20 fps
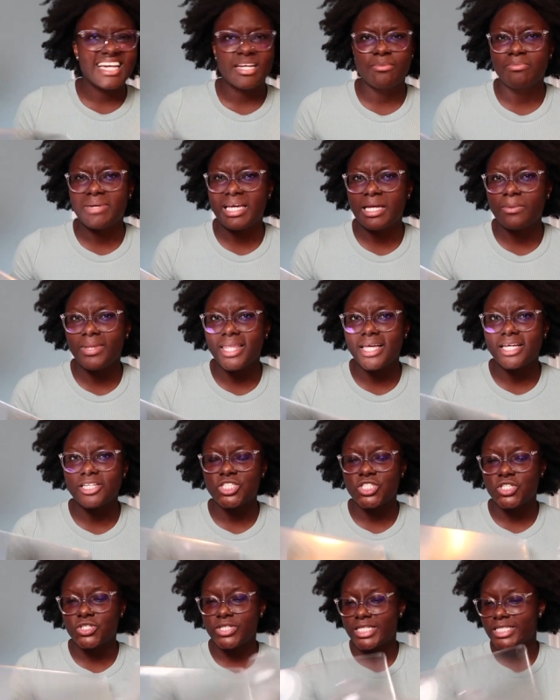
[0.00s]
and maybe like a
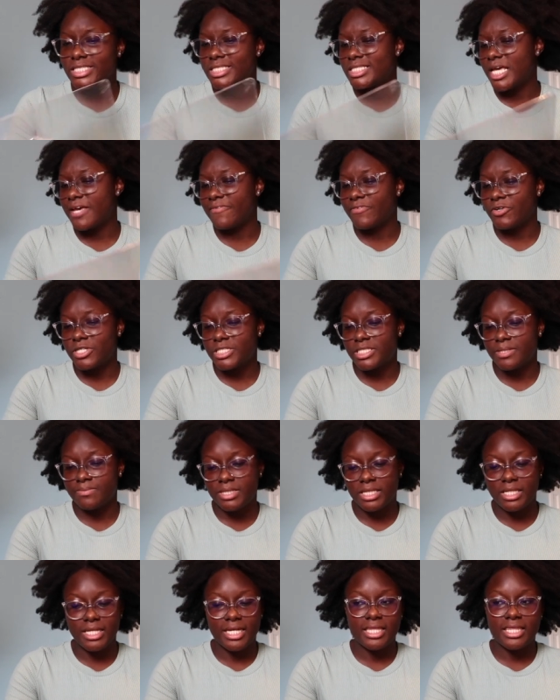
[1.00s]
screensaver or
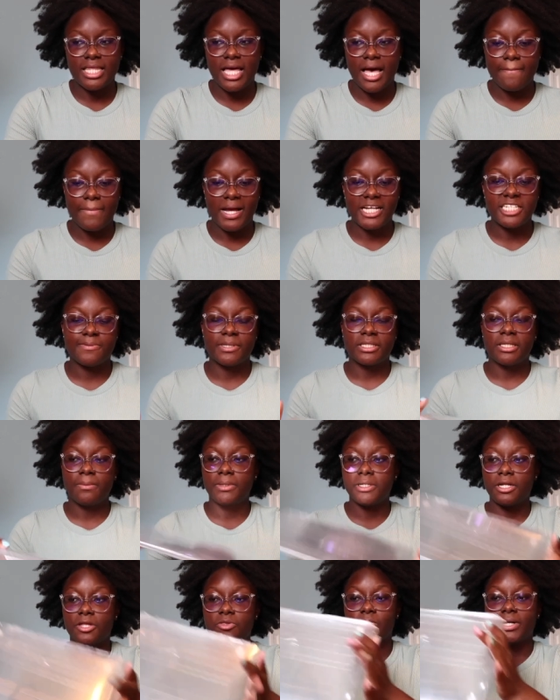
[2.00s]
something like that, but I just picked up
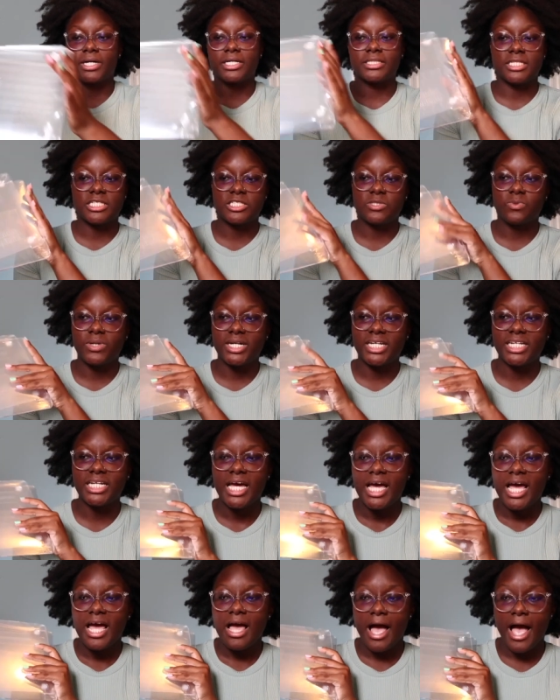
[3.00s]
another one because this one
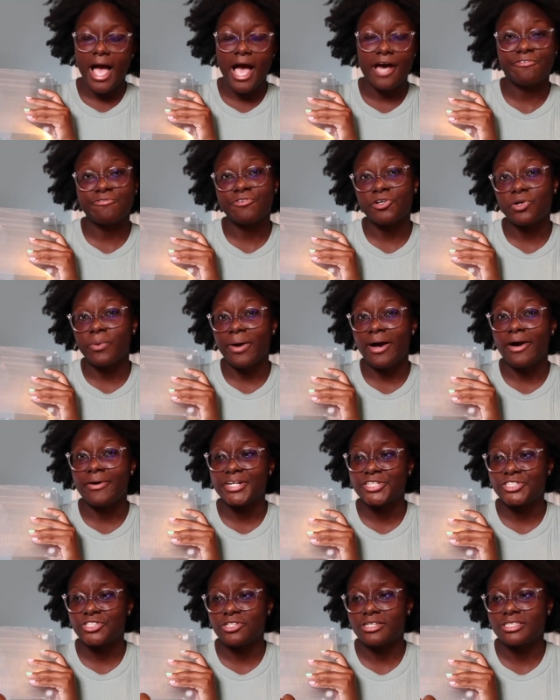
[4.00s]
I had for a while
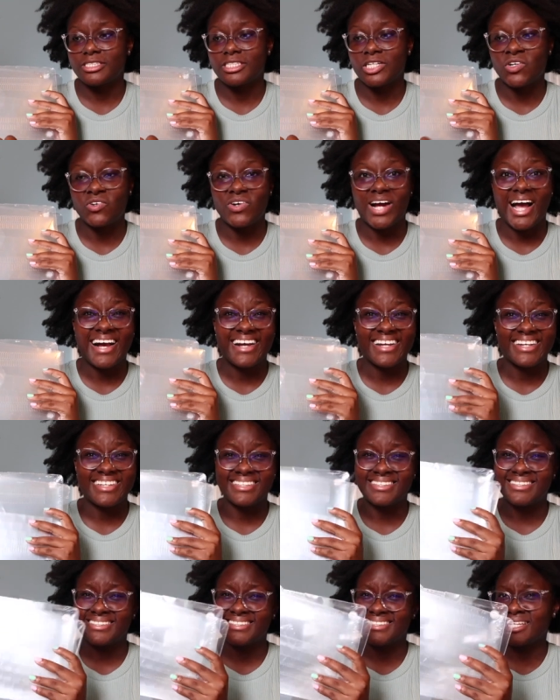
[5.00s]
and it's starting to crack
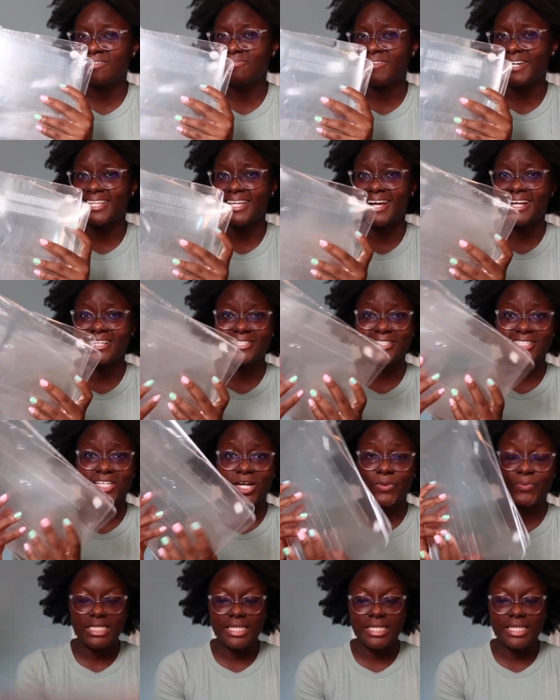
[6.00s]
and stuff like that. So